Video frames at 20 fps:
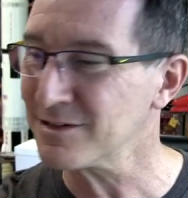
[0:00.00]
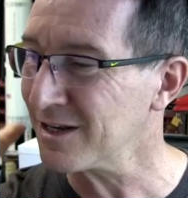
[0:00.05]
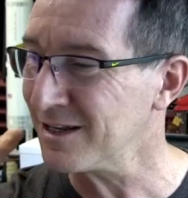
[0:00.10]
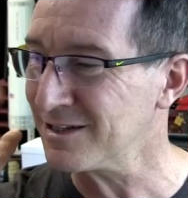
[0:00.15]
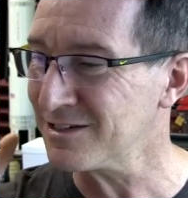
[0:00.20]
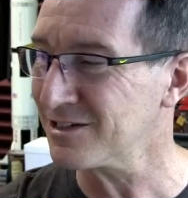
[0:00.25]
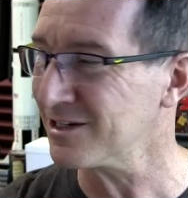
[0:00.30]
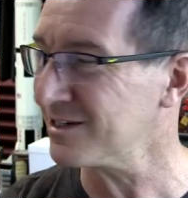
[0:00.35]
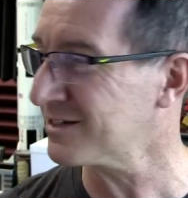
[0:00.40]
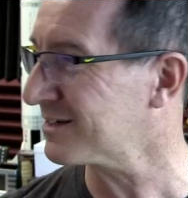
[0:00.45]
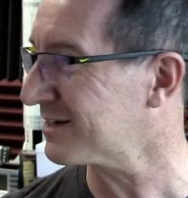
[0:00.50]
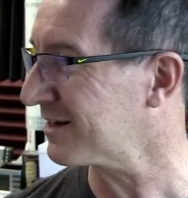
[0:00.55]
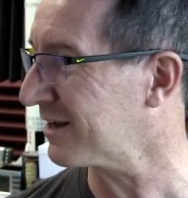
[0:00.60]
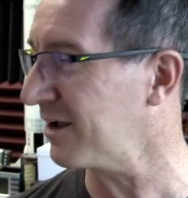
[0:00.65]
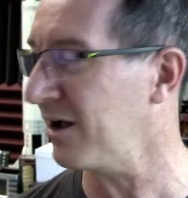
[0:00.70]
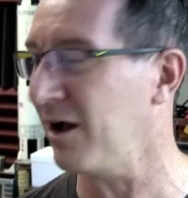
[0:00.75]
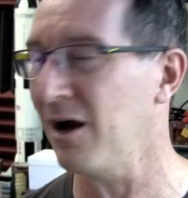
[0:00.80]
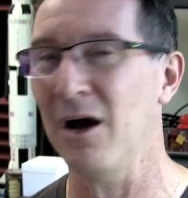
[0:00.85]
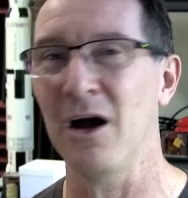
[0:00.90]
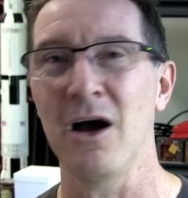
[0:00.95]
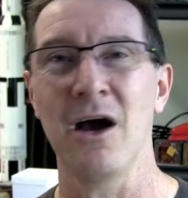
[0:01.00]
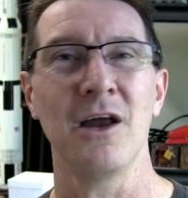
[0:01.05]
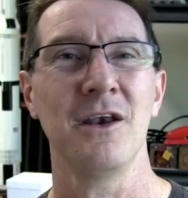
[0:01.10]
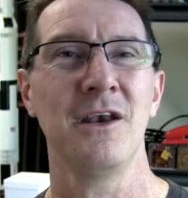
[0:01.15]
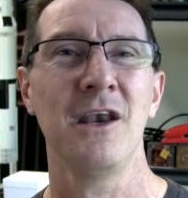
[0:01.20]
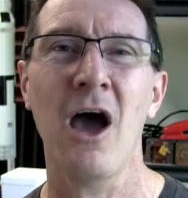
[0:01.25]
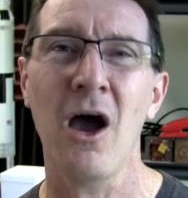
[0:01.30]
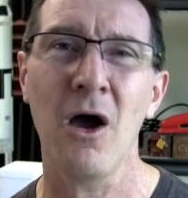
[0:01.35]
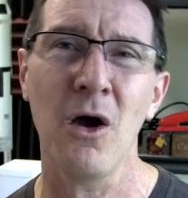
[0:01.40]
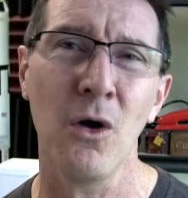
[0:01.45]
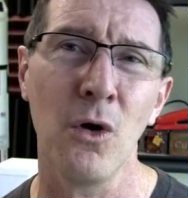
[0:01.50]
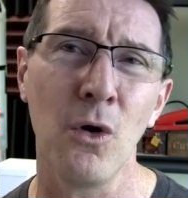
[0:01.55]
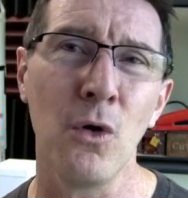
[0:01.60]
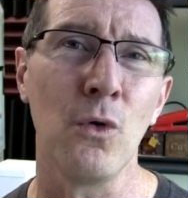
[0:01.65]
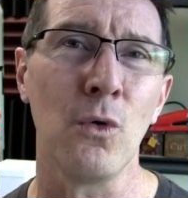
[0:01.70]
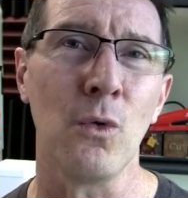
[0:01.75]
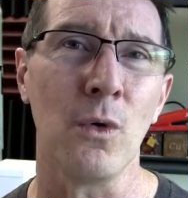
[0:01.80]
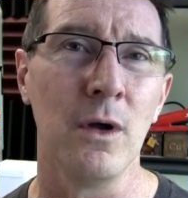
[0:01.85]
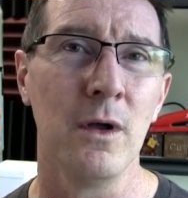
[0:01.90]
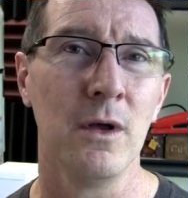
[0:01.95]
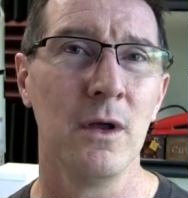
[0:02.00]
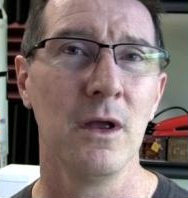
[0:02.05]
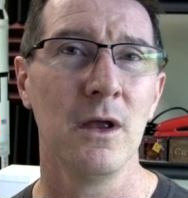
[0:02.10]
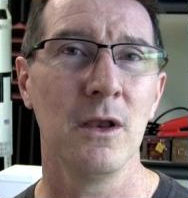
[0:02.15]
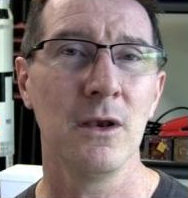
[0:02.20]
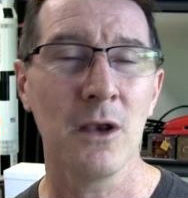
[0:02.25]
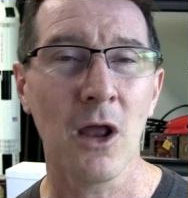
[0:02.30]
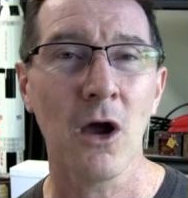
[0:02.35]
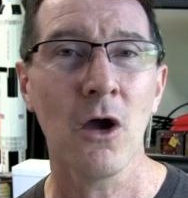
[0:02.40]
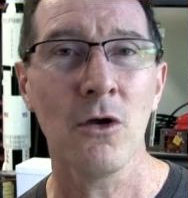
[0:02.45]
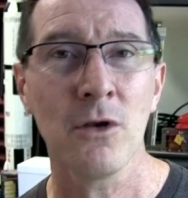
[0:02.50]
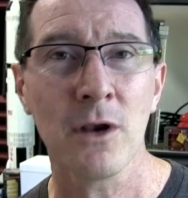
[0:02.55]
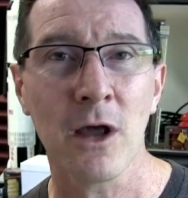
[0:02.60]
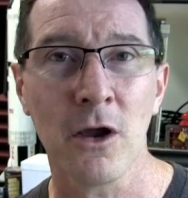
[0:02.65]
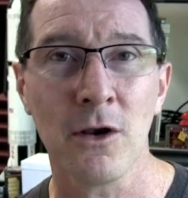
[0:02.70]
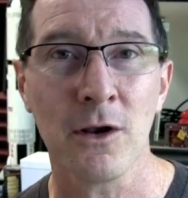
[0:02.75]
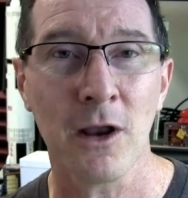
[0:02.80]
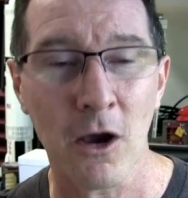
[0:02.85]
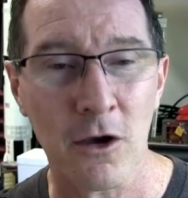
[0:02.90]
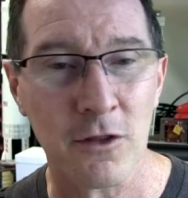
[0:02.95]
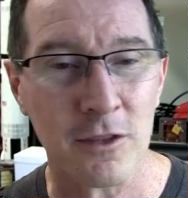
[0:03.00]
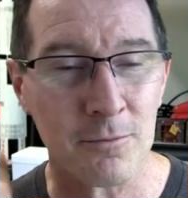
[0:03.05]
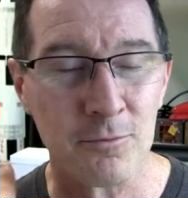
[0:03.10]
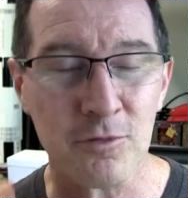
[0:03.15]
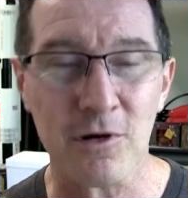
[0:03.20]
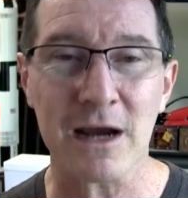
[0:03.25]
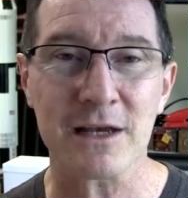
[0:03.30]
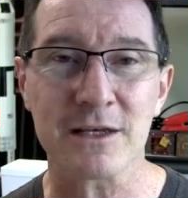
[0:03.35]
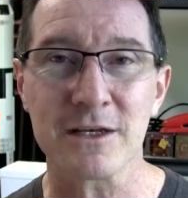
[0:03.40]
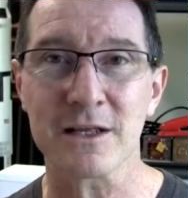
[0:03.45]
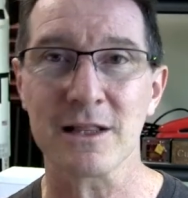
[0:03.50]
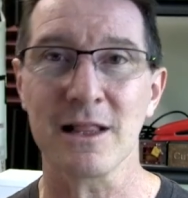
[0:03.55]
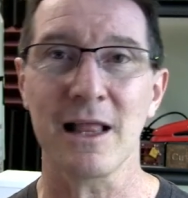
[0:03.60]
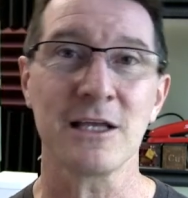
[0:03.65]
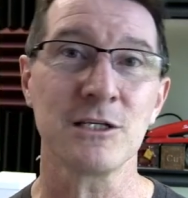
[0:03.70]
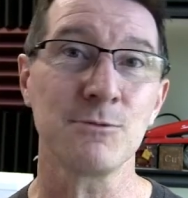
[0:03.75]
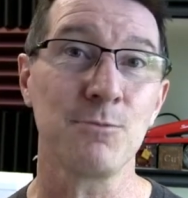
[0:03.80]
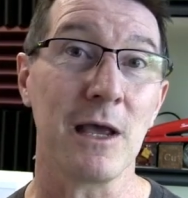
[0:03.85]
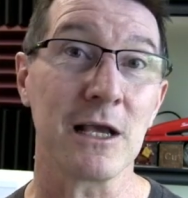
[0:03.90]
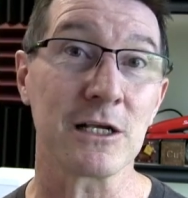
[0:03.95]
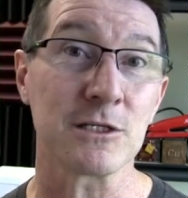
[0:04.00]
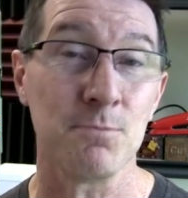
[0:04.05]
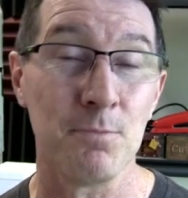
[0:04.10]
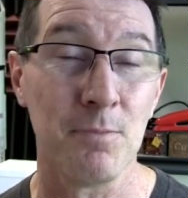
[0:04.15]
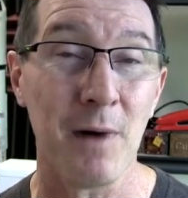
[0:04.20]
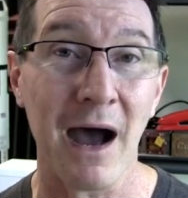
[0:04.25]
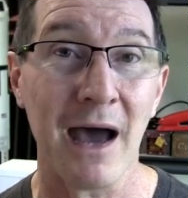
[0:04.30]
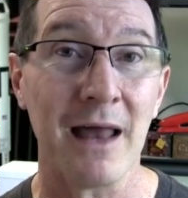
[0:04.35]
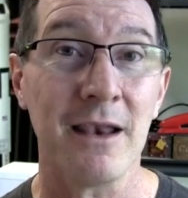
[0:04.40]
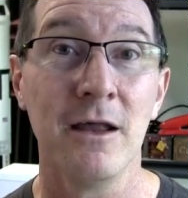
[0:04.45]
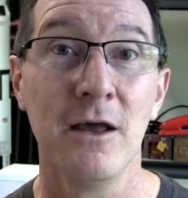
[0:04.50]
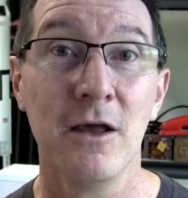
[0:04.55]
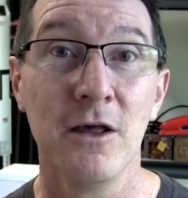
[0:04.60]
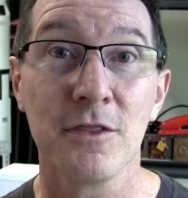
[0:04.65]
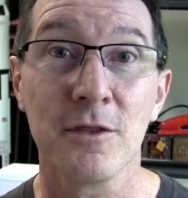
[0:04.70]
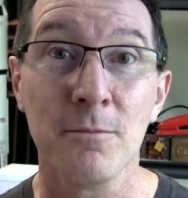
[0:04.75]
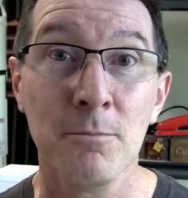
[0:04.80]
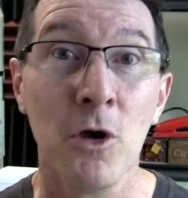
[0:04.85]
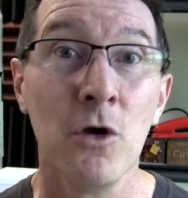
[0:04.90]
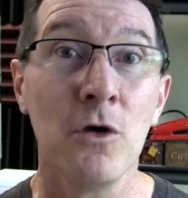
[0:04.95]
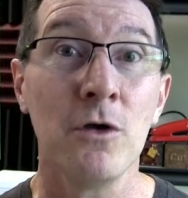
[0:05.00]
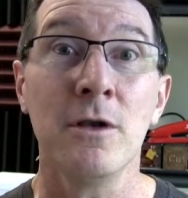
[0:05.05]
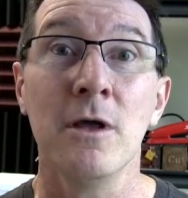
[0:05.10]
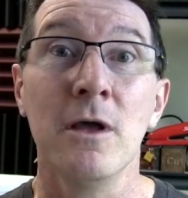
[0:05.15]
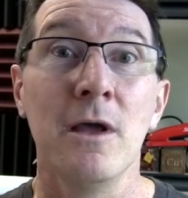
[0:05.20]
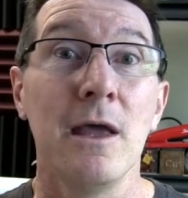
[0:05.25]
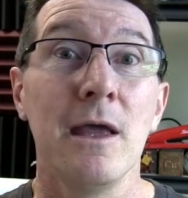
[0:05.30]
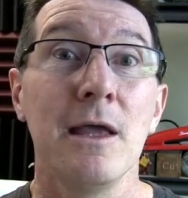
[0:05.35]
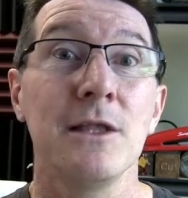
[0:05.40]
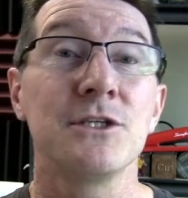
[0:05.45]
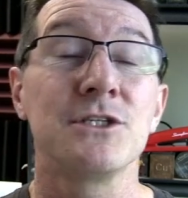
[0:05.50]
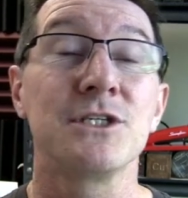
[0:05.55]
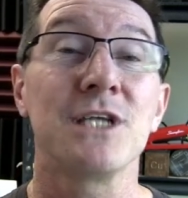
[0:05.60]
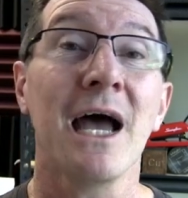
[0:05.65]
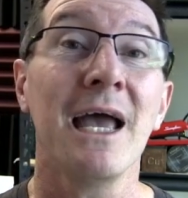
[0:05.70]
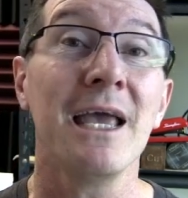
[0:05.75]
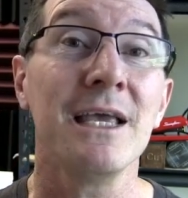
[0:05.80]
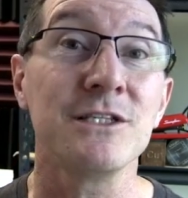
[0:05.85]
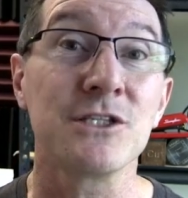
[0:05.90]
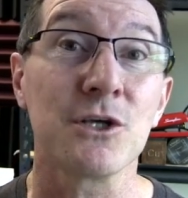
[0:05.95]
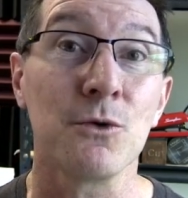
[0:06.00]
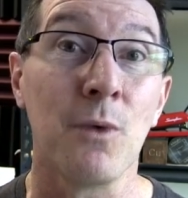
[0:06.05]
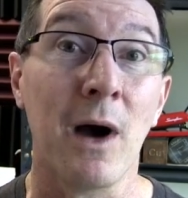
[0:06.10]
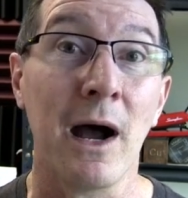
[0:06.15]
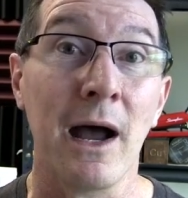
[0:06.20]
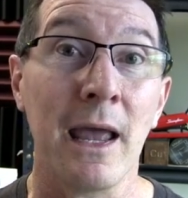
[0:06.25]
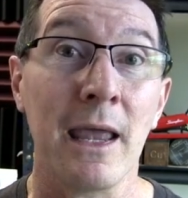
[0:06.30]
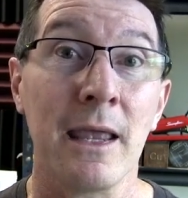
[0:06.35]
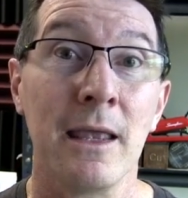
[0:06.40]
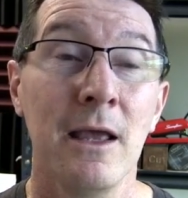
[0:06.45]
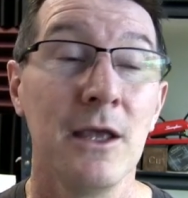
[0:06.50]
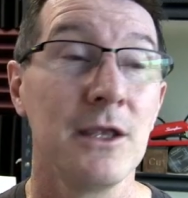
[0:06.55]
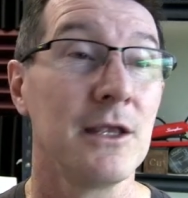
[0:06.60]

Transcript: It's just, no, the practical aspects. But the moon, it's days away.